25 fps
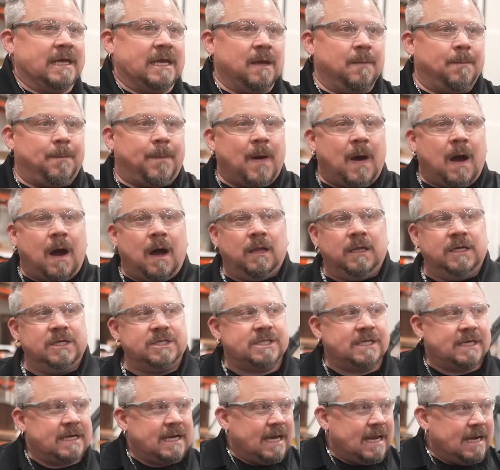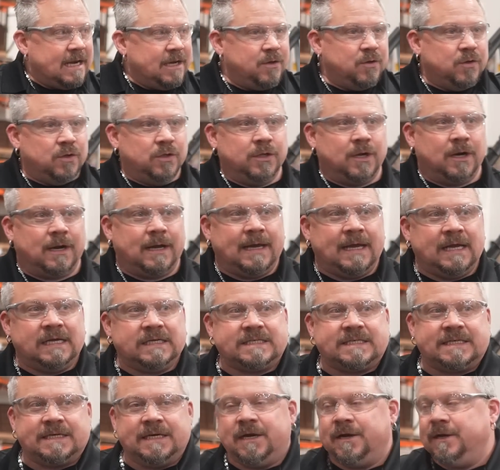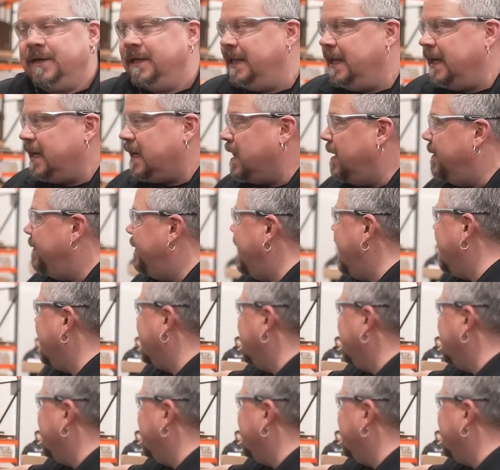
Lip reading: get polished, they kind of do a little S here, and then they come back